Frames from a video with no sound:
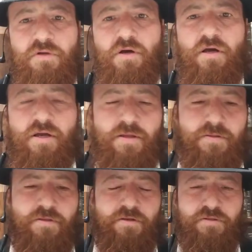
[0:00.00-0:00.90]
And
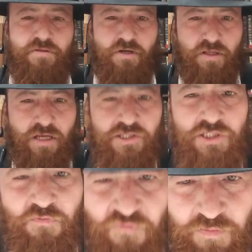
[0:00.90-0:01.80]
a
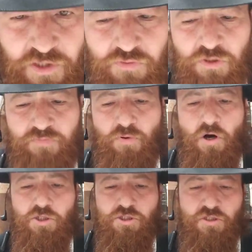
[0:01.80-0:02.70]
lesson from this week's
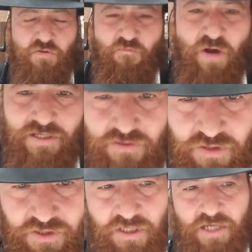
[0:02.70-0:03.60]
Parshas, the fact that
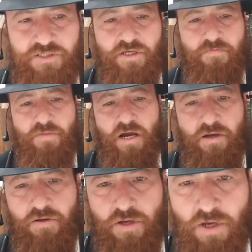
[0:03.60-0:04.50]
these guys came
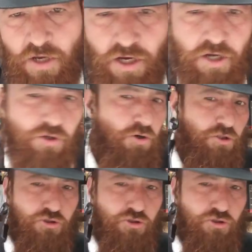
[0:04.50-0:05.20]
back, and only